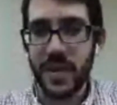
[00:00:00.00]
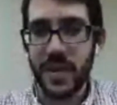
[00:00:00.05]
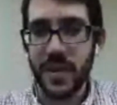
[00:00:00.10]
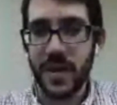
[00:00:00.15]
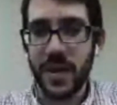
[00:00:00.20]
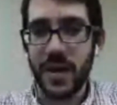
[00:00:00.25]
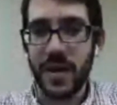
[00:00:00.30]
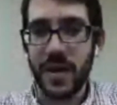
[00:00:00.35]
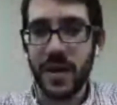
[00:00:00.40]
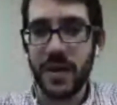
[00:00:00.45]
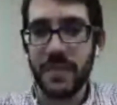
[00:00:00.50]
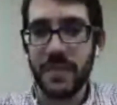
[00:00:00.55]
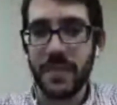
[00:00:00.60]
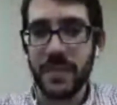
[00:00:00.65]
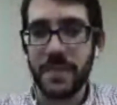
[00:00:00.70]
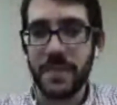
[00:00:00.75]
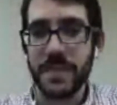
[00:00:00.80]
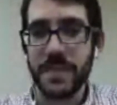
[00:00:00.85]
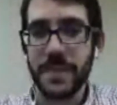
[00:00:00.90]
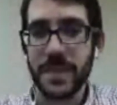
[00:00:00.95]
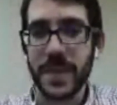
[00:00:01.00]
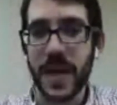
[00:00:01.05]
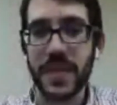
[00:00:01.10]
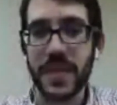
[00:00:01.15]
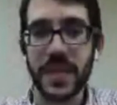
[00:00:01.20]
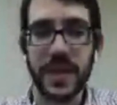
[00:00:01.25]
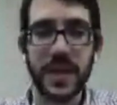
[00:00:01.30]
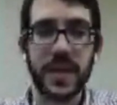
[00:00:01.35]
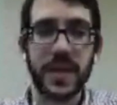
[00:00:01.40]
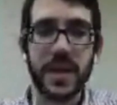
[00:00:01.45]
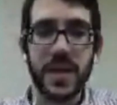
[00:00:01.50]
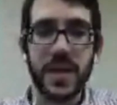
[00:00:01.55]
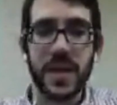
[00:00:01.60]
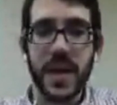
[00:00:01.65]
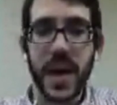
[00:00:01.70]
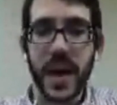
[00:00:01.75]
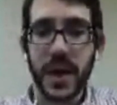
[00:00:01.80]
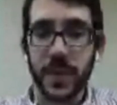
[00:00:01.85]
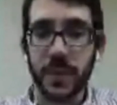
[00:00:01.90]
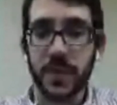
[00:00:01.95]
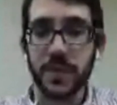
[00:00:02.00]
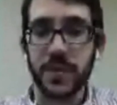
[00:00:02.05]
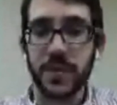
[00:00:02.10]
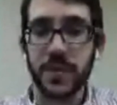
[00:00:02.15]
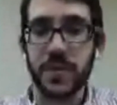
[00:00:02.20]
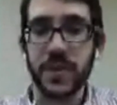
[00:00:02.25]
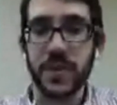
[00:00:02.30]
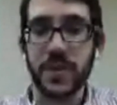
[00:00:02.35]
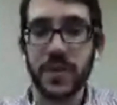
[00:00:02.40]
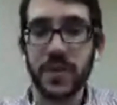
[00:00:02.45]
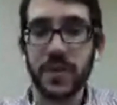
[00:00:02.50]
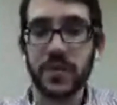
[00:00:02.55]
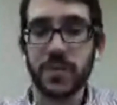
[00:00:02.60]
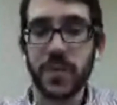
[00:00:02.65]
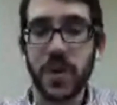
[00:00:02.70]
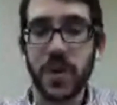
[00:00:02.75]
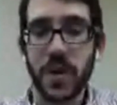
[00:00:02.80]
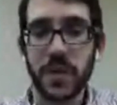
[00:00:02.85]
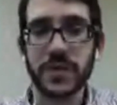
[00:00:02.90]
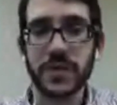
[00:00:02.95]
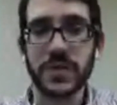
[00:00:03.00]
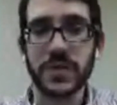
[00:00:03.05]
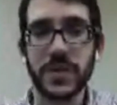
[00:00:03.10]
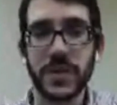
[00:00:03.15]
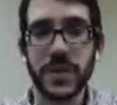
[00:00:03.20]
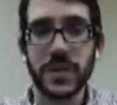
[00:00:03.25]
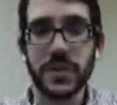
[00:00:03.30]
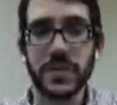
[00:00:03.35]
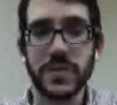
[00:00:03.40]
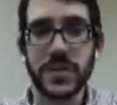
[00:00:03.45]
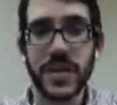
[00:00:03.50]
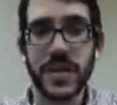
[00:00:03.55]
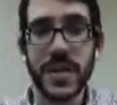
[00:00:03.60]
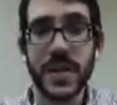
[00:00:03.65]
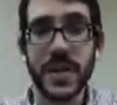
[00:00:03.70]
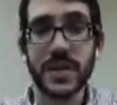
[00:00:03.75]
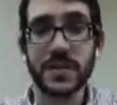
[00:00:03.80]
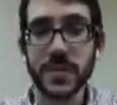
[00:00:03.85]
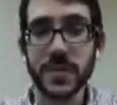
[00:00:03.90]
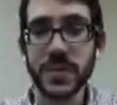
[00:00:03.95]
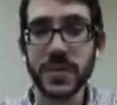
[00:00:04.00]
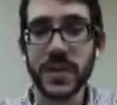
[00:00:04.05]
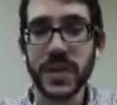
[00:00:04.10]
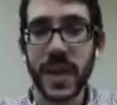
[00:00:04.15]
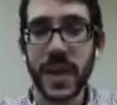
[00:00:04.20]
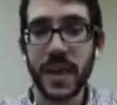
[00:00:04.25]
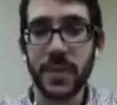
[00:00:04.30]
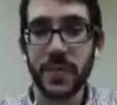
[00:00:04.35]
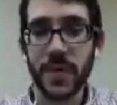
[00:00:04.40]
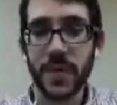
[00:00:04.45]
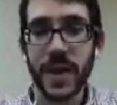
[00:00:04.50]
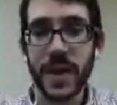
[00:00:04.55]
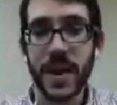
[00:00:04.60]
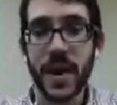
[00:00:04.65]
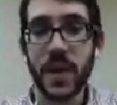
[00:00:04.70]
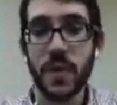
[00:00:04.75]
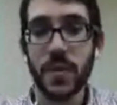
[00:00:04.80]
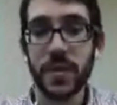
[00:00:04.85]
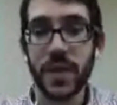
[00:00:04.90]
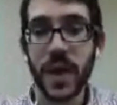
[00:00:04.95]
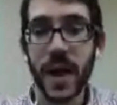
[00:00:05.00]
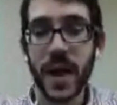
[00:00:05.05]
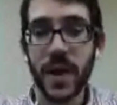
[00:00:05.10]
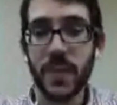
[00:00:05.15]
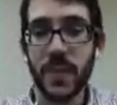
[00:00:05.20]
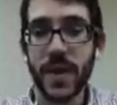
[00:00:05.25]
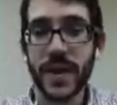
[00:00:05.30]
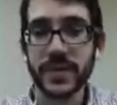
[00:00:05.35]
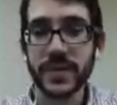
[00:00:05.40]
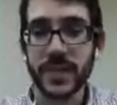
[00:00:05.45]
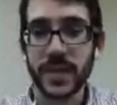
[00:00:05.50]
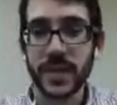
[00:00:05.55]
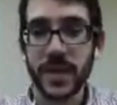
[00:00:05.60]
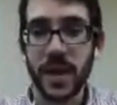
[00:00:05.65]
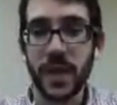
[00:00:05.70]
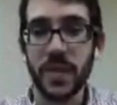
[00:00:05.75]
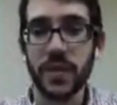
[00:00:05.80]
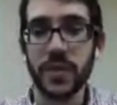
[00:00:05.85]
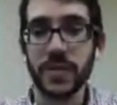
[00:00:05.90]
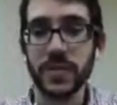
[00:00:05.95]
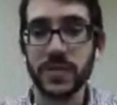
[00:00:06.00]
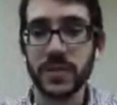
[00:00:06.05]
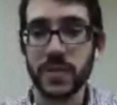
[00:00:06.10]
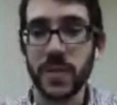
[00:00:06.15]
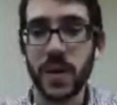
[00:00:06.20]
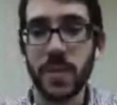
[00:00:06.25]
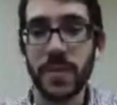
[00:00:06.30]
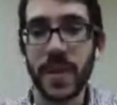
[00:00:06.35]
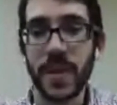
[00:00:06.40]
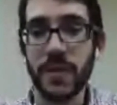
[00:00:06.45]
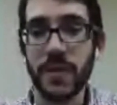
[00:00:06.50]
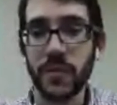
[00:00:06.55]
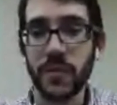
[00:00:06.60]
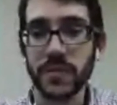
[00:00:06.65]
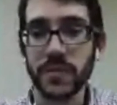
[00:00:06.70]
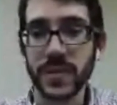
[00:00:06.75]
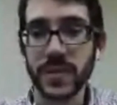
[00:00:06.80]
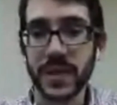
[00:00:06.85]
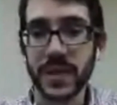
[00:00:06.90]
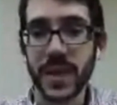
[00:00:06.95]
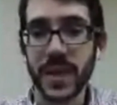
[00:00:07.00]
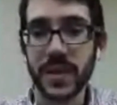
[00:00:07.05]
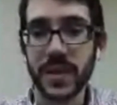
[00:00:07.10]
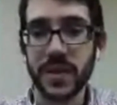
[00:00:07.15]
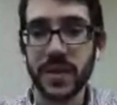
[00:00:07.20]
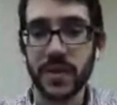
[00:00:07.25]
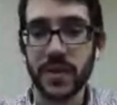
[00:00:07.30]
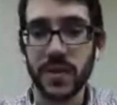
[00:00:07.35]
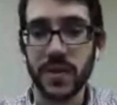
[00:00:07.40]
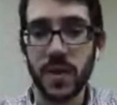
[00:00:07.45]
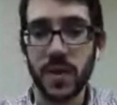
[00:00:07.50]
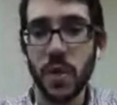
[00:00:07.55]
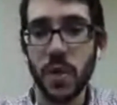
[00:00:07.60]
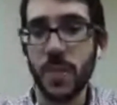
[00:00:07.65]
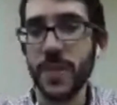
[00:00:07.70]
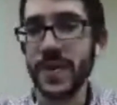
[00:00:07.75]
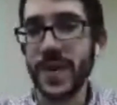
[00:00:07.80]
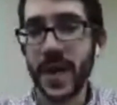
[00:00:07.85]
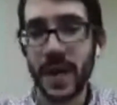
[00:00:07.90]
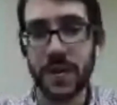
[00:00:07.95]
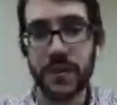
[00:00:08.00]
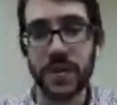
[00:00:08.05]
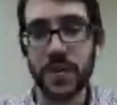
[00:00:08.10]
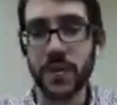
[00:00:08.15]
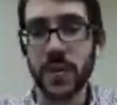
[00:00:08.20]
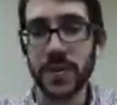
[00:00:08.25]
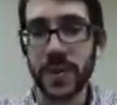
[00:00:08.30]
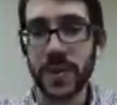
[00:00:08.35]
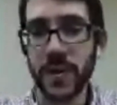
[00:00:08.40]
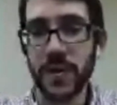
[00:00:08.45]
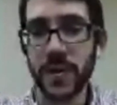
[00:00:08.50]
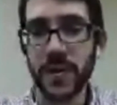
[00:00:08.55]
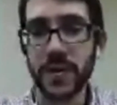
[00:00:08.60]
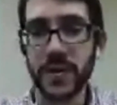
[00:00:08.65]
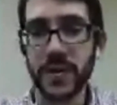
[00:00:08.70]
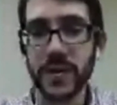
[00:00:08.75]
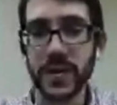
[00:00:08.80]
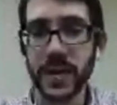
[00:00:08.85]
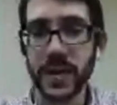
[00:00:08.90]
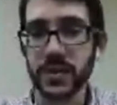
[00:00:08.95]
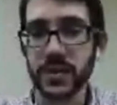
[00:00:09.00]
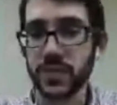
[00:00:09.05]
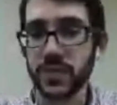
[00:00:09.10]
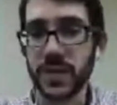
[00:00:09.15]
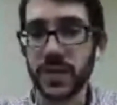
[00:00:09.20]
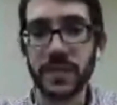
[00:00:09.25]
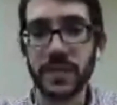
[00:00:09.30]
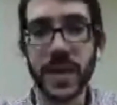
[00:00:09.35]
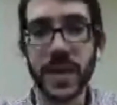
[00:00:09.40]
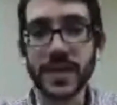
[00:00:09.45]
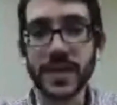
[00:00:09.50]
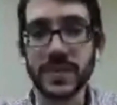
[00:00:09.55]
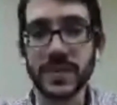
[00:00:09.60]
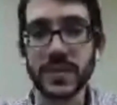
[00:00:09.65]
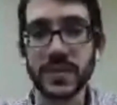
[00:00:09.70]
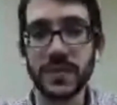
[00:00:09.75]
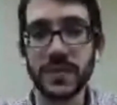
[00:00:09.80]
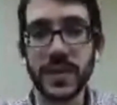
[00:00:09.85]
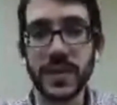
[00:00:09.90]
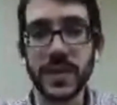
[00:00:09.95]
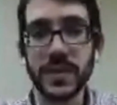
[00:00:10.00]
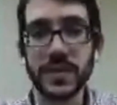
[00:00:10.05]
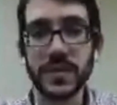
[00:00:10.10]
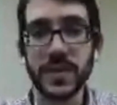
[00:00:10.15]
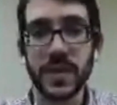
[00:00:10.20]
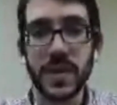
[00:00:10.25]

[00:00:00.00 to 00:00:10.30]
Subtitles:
I think I agree with you that small studios, especially in gaming right now with iOS and other small platforms like that are open to everyone without extreme license fees,